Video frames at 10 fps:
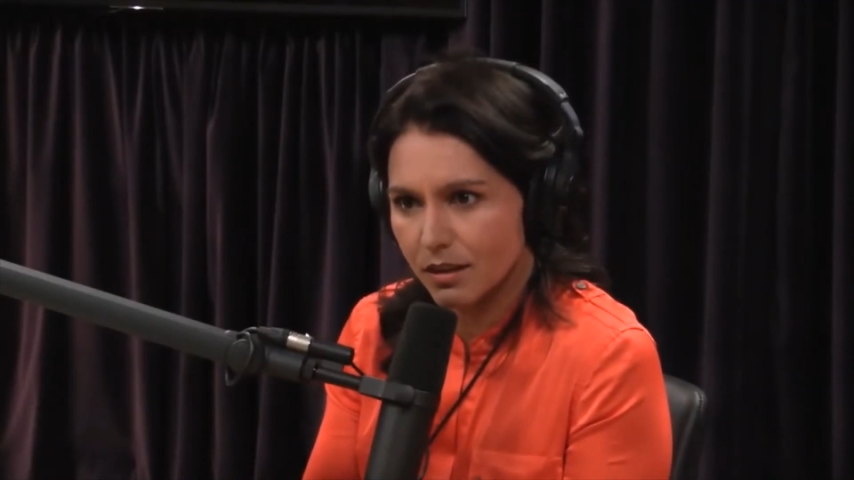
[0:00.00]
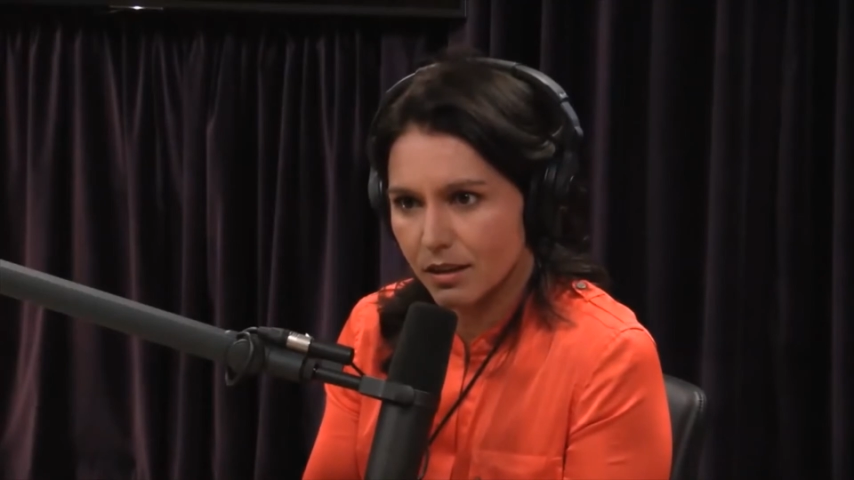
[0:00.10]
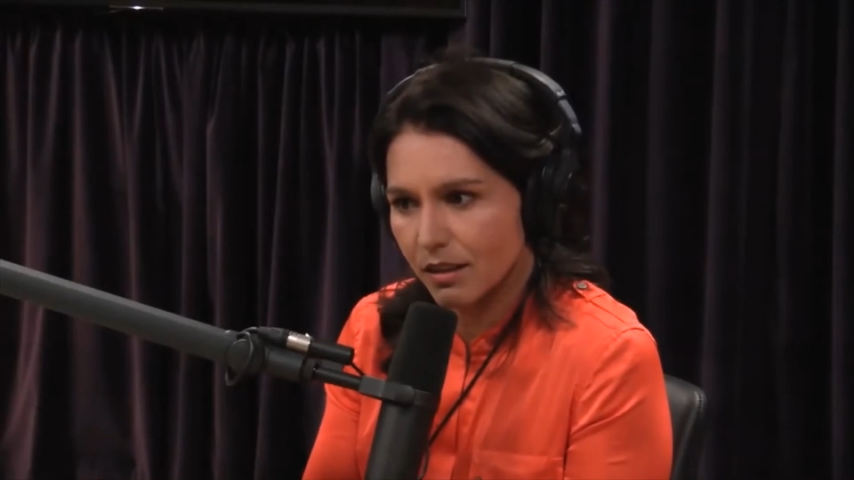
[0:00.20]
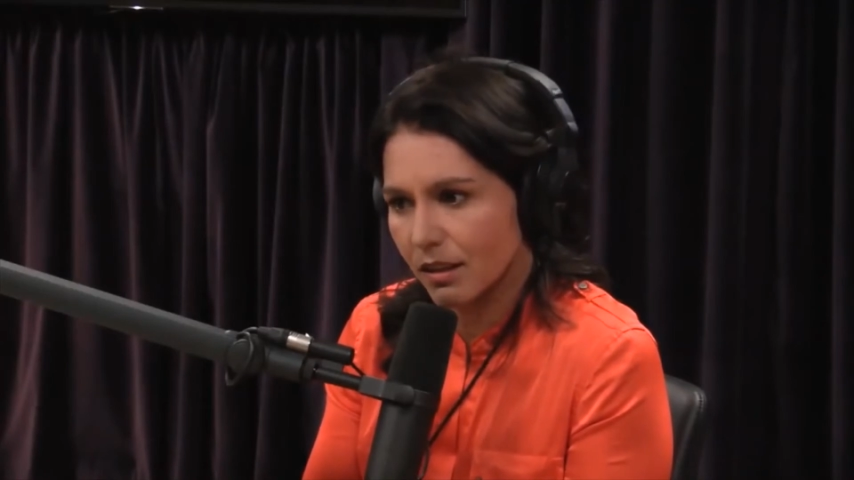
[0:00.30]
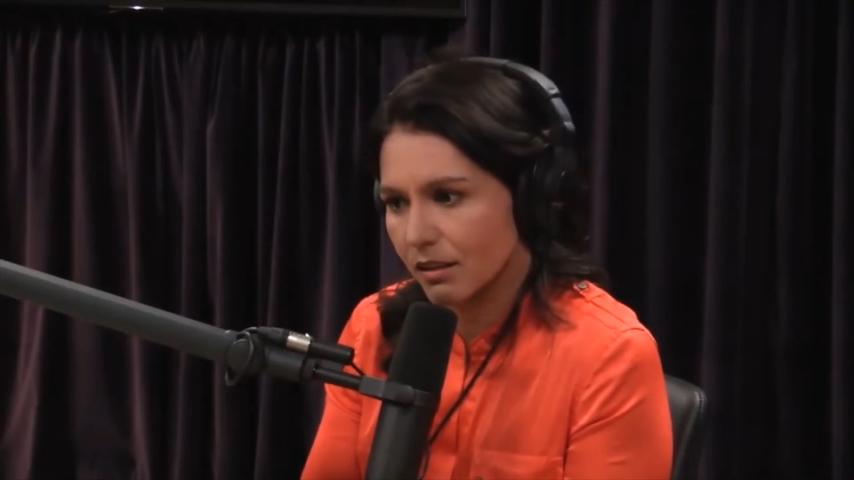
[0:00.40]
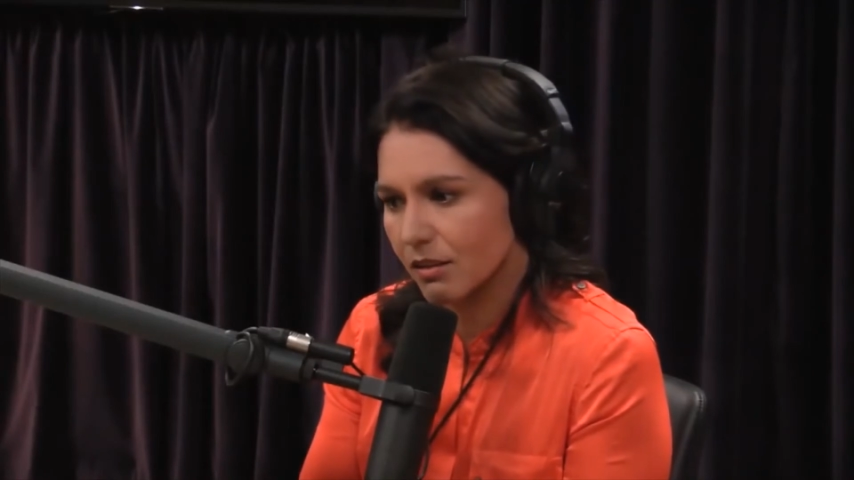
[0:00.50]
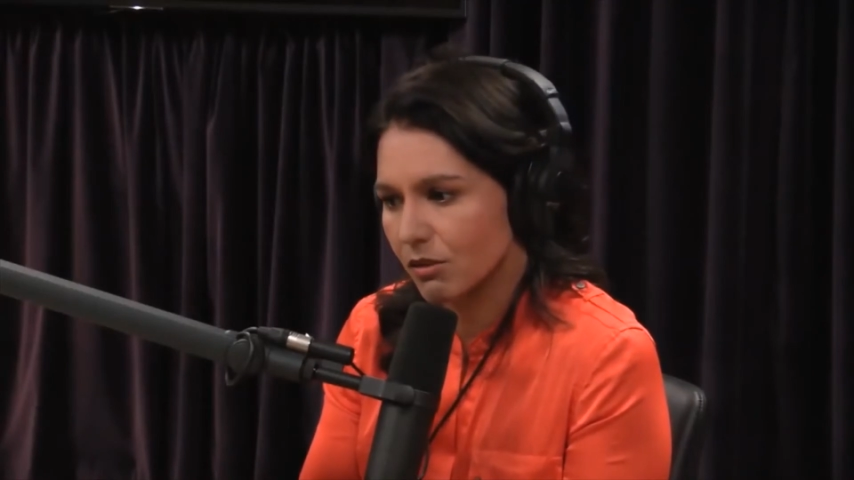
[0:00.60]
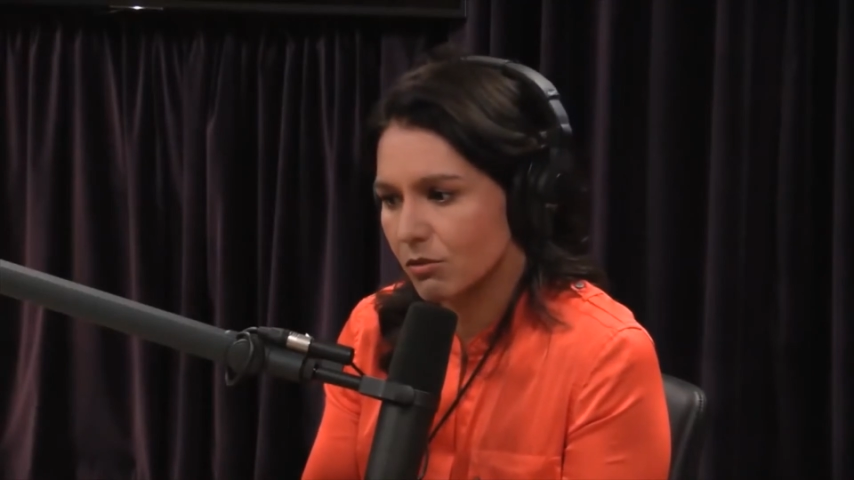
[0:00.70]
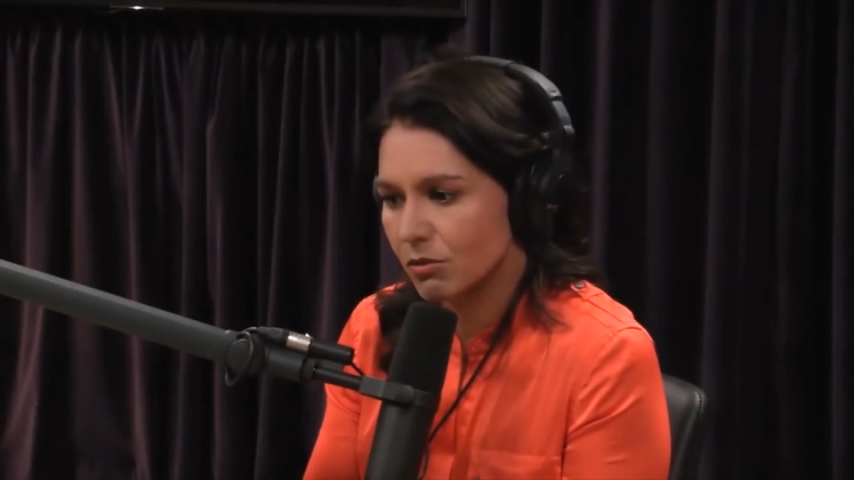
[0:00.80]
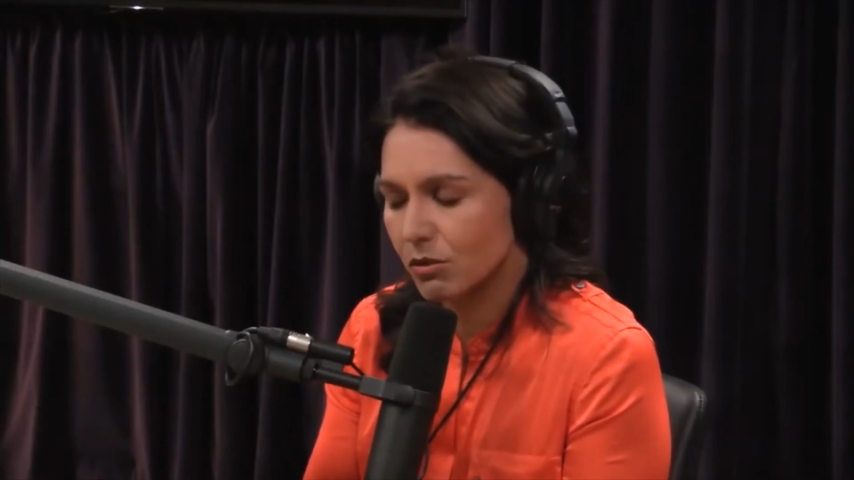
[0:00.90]
And I think
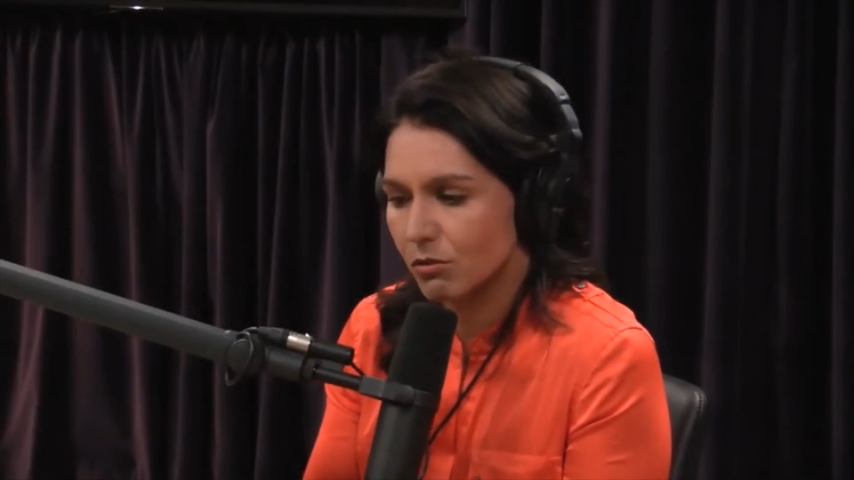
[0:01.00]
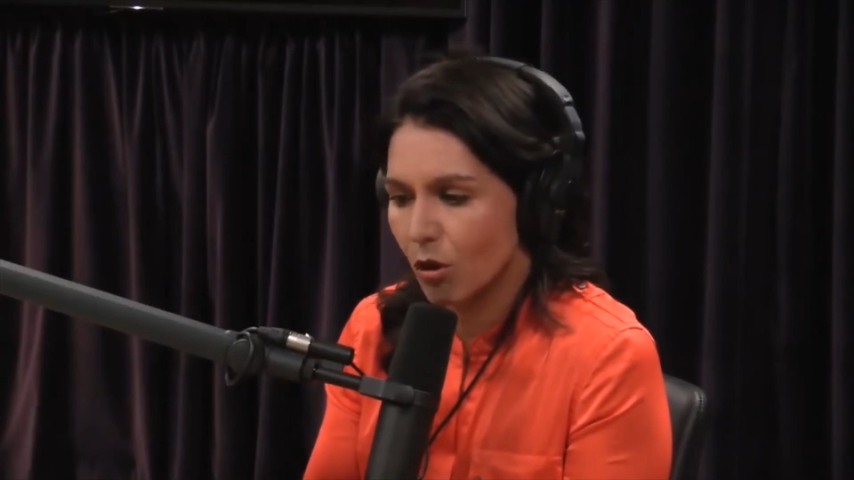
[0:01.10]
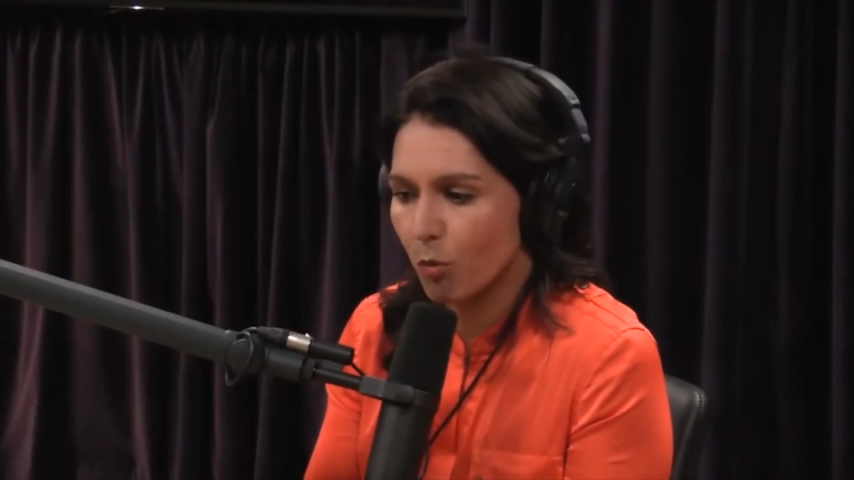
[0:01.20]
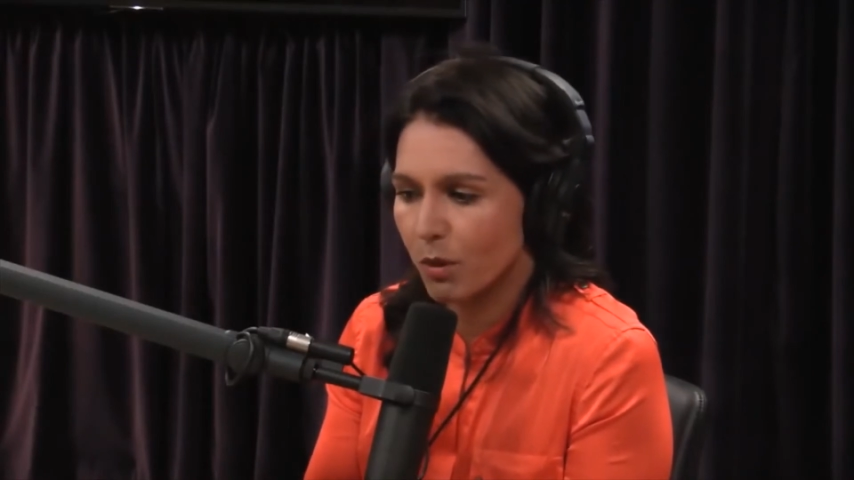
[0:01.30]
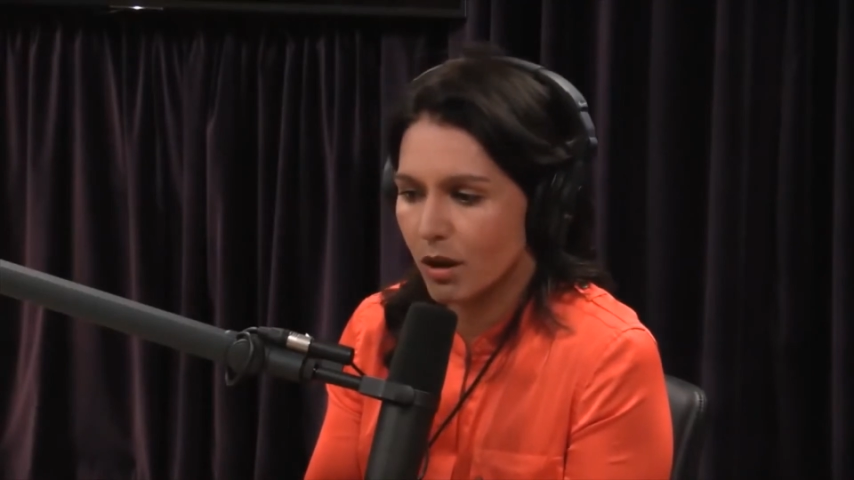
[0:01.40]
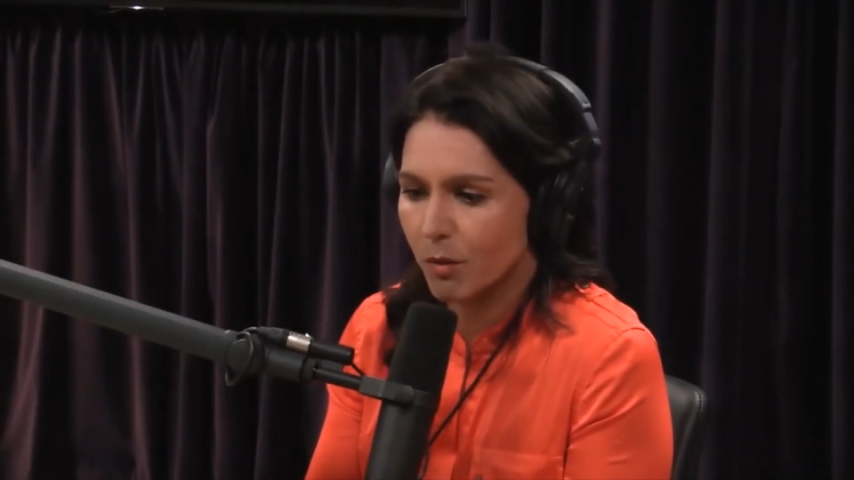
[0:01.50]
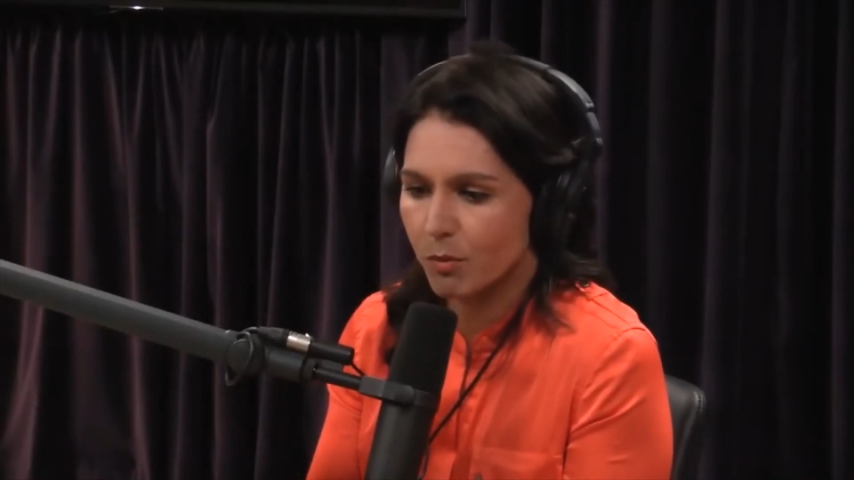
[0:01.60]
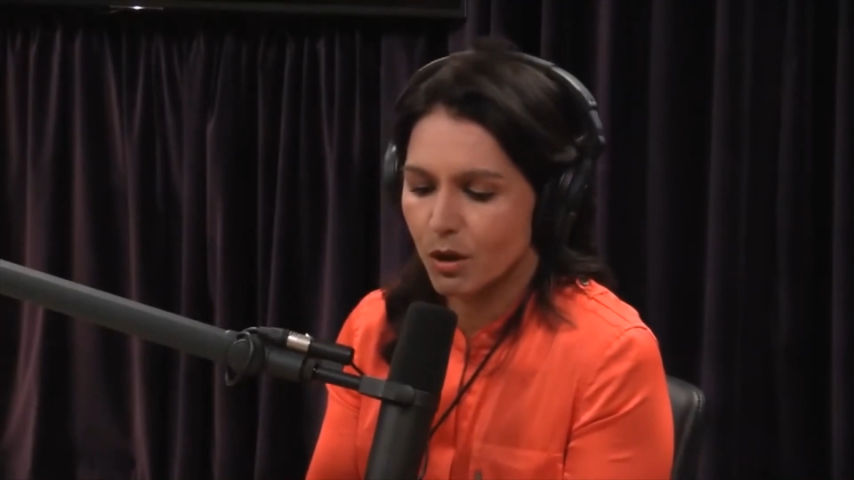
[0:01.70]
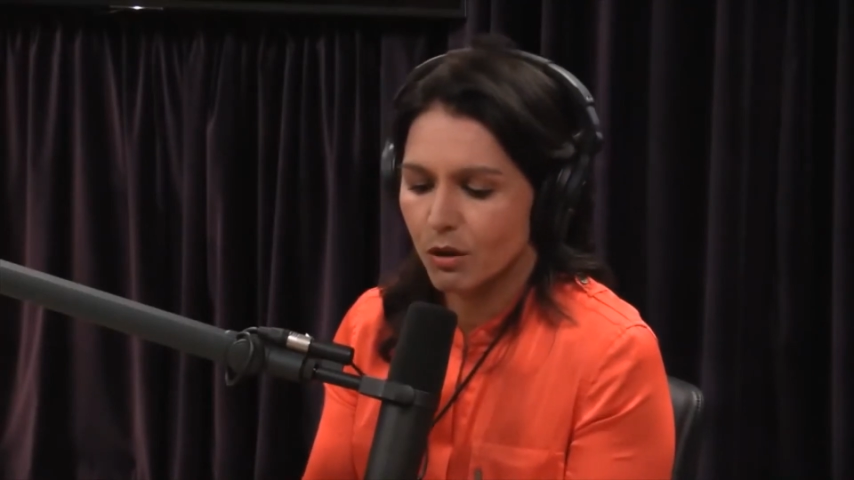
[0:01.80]
you open up